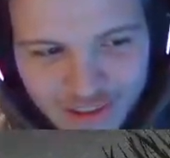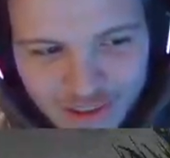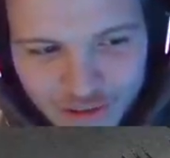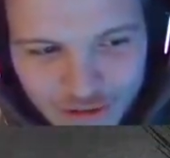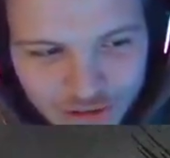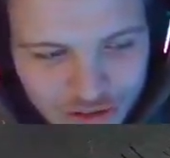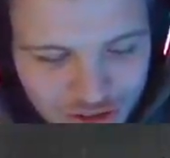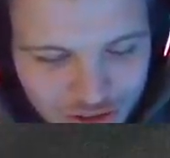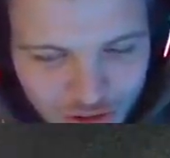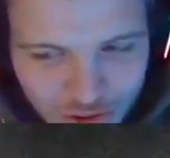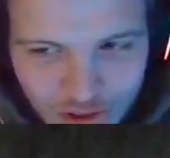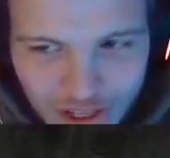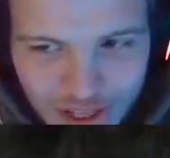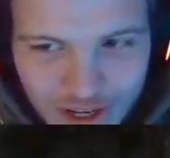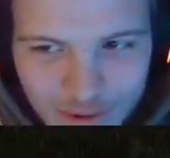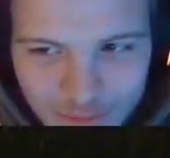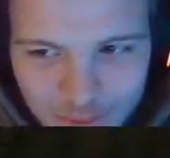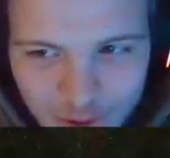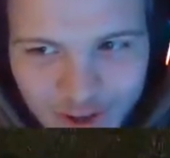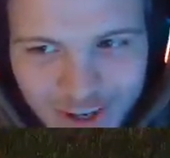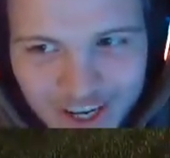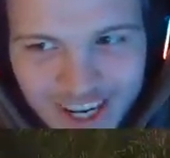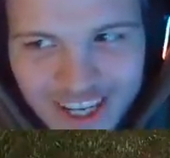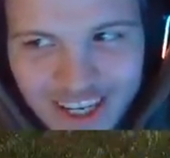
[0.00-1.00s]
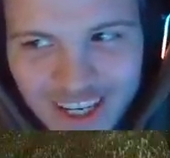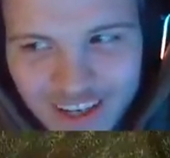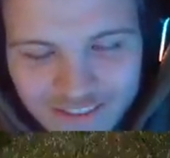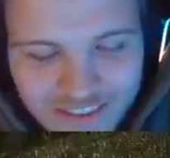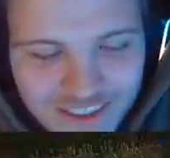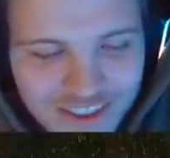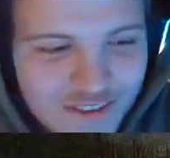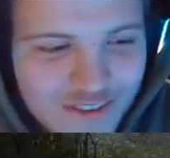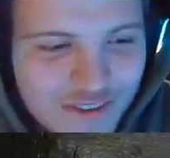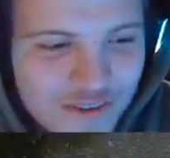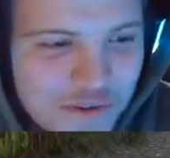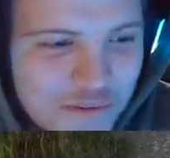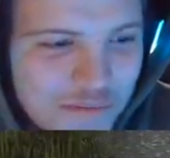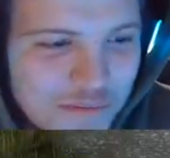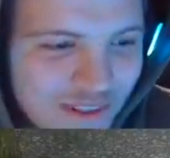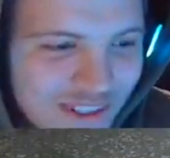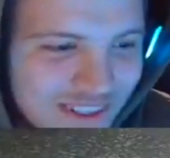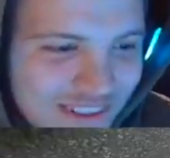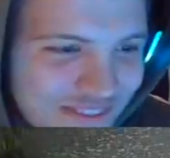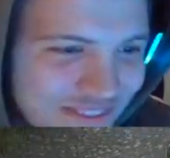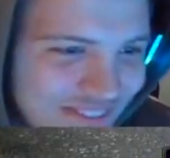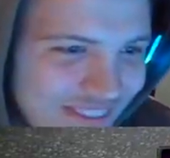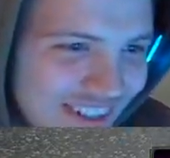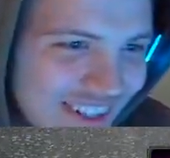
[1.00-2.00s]
don't don't get it wrong. I left the group.
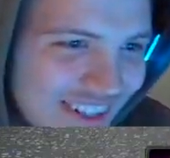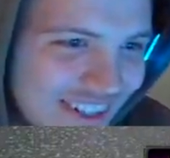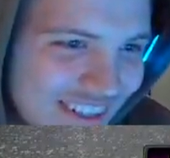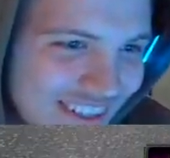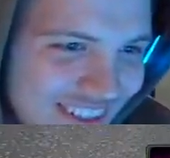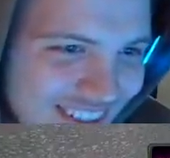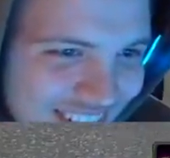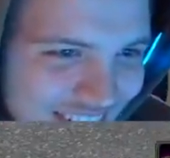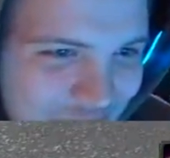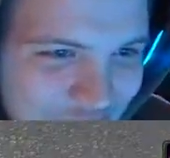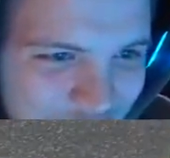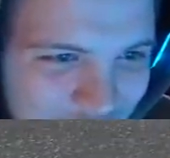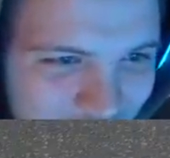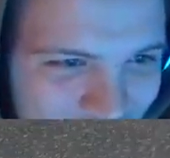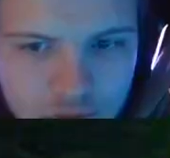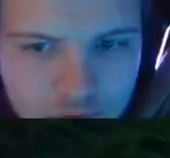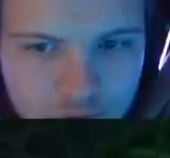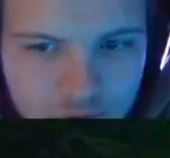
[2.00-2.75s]
Like, bruh, come on.